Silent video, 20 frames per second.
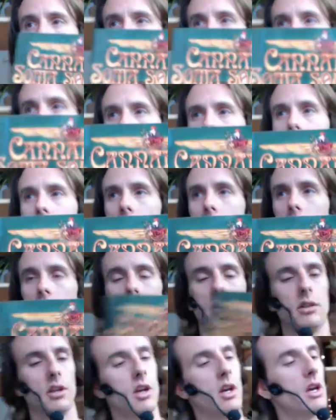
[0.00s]
It's
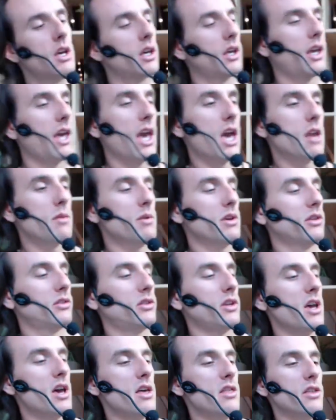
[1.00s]
called Cannabis
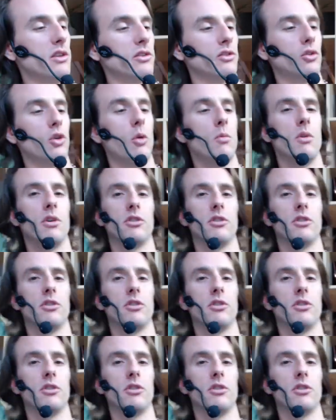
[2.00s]
and the Soma